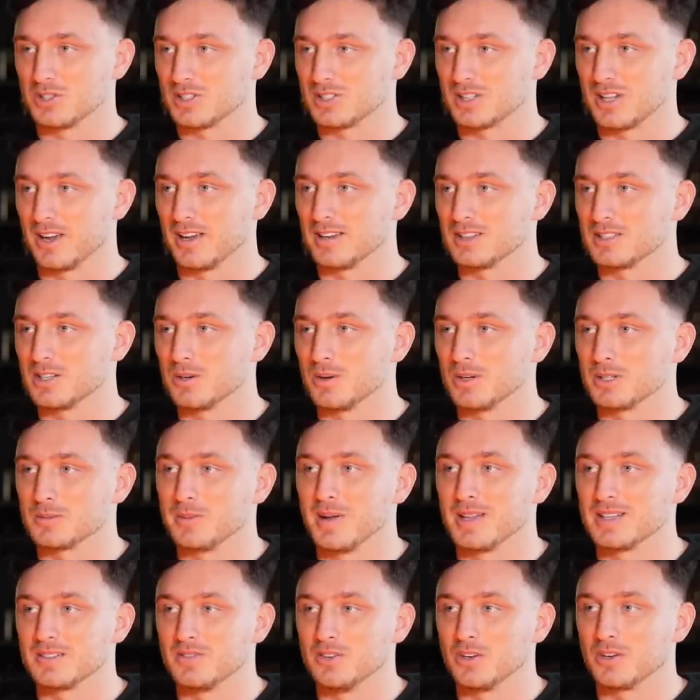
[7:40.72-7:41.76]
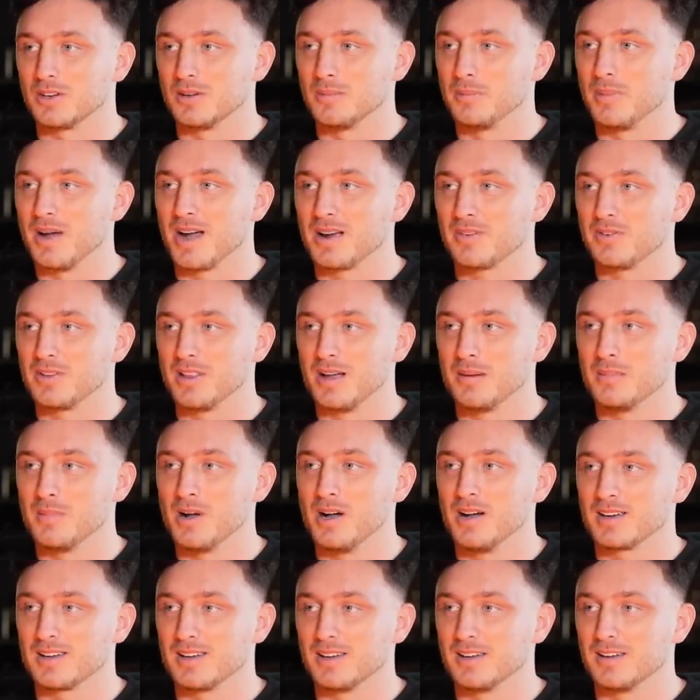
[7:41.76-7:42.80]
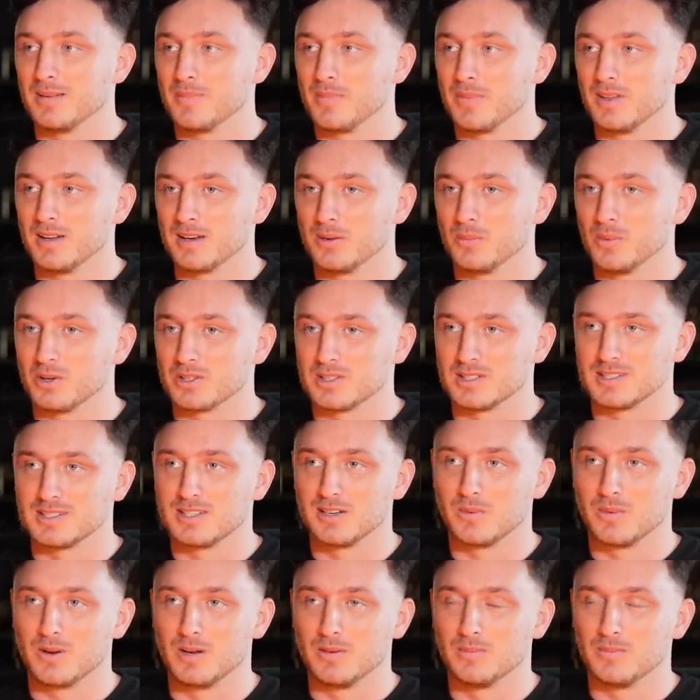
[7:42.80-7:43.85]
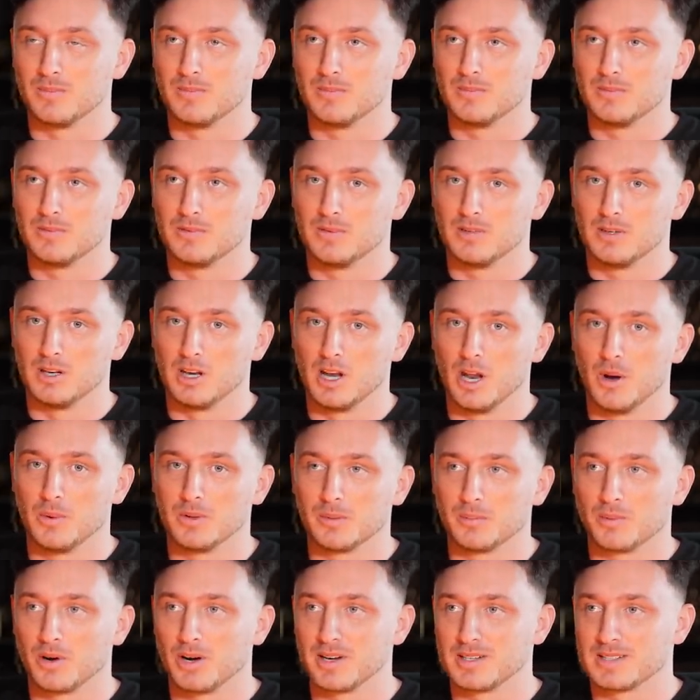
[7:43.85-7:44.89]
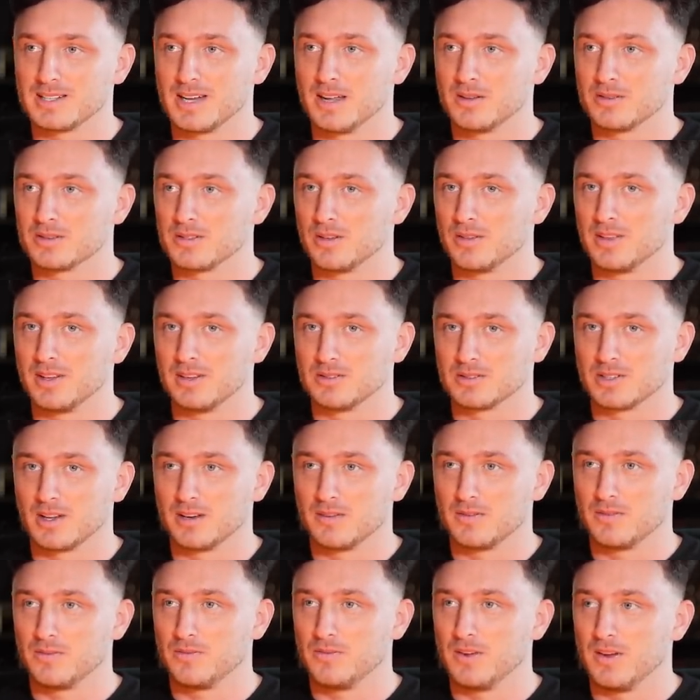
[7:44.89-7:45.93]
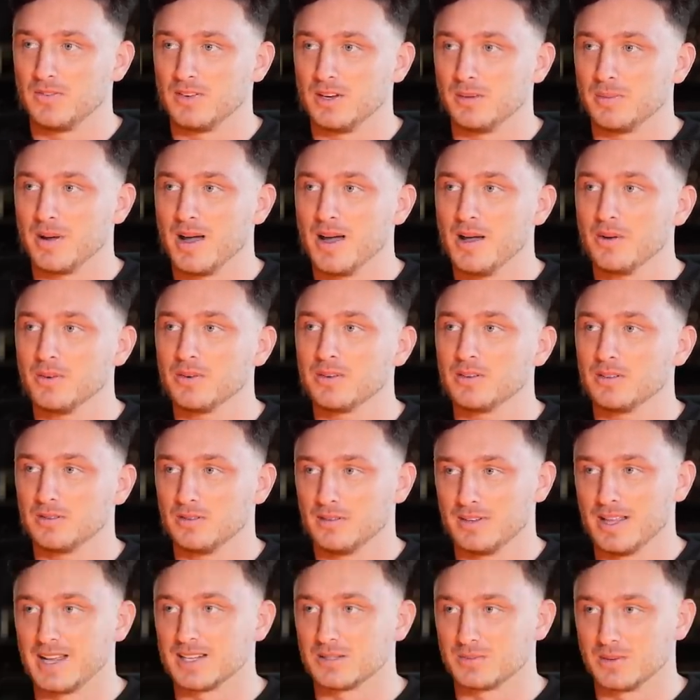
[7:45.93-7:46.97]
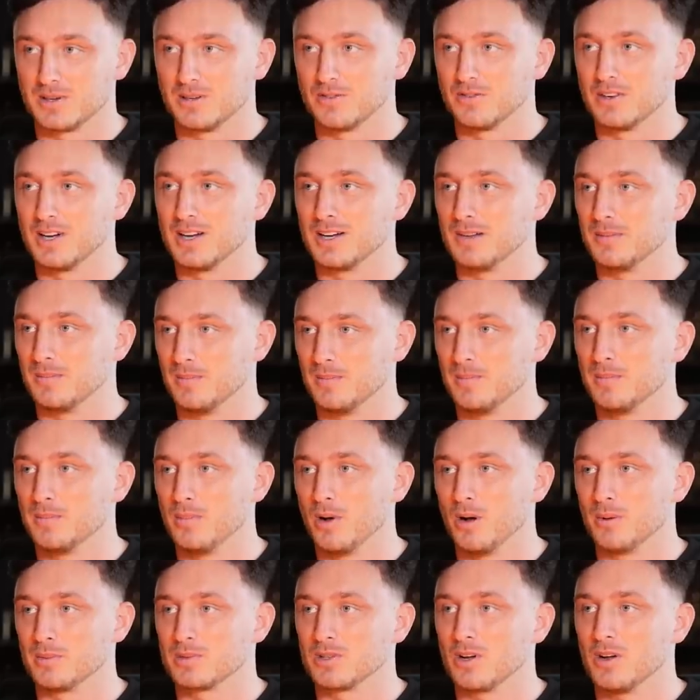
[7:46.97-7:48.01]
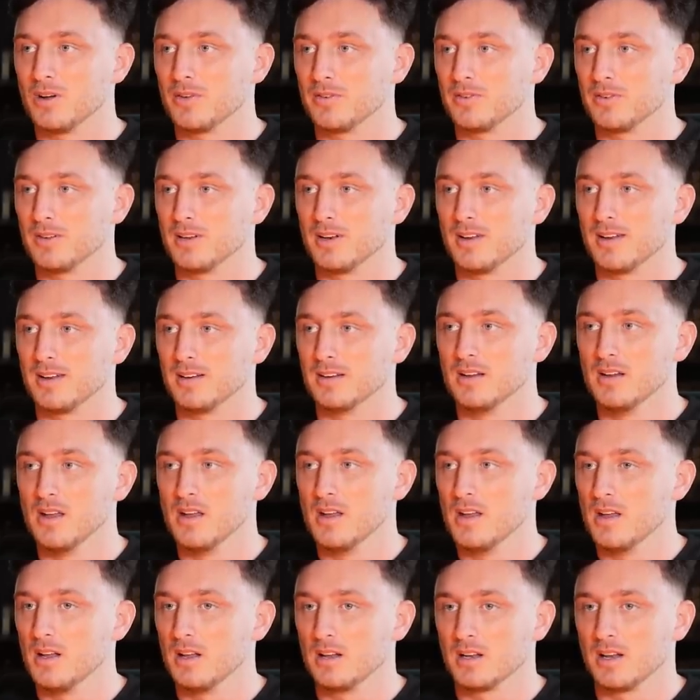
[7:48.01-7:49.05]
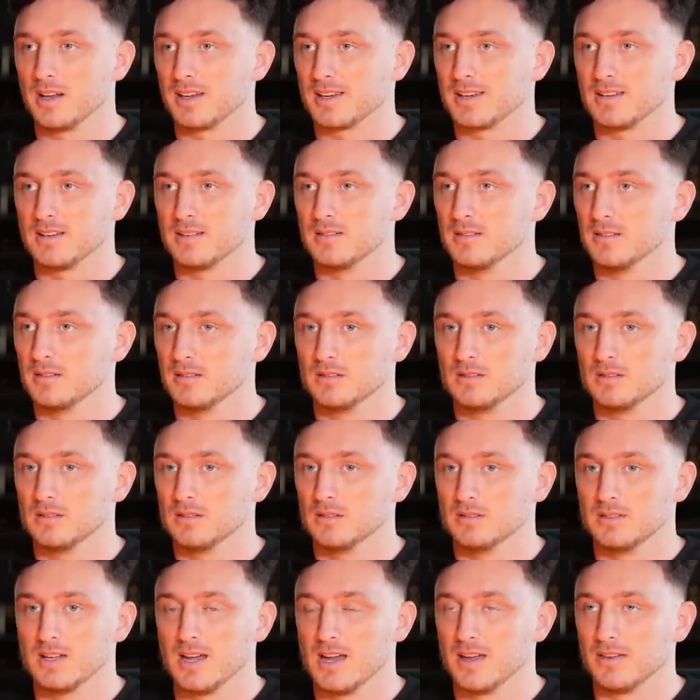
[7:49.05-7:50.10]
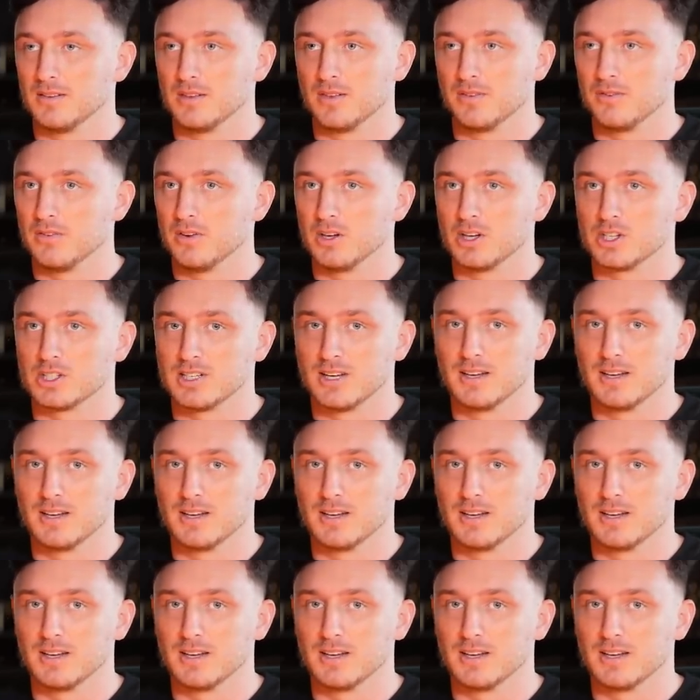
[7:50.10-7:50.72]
was just like too expensive looking back for that market. Yeah. And it wasn't until we lowered the price down to I think it was like 50 pound. That's when it really popped off, and okay. then like in yeah, in the first